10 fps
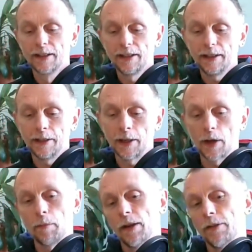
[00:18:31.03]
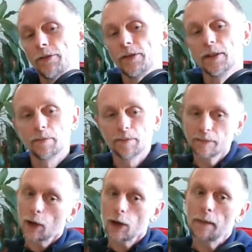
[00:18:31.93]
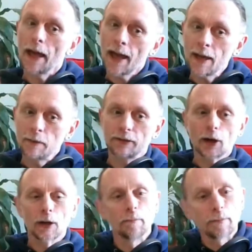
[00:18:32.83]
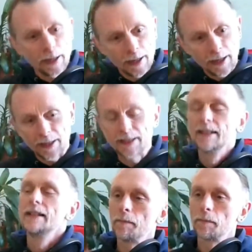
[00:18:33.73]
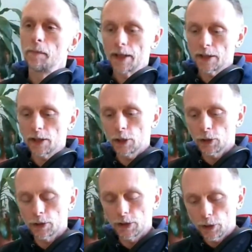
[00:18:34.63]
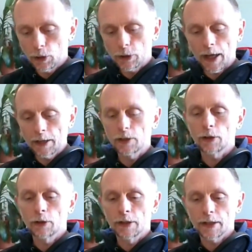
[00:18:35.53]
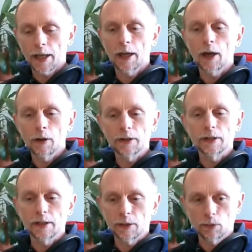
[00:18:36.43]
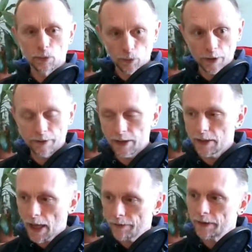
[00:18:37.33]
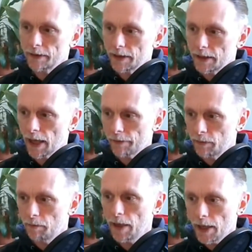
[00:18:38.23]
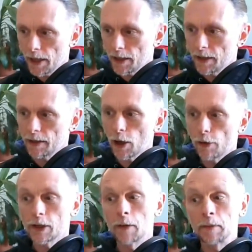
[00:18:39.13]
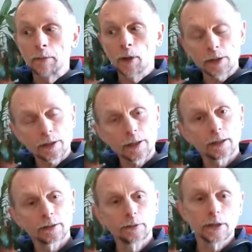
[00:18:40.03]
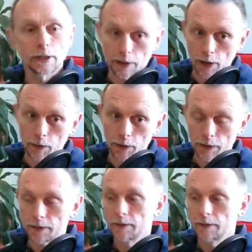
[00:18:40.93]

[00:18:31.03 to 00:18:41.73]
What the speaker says: a bit of column A, a bit of column B. But you can look at any story and say, oh, this is one of these seven. The seven being overcoming the monster, which is Star Wars,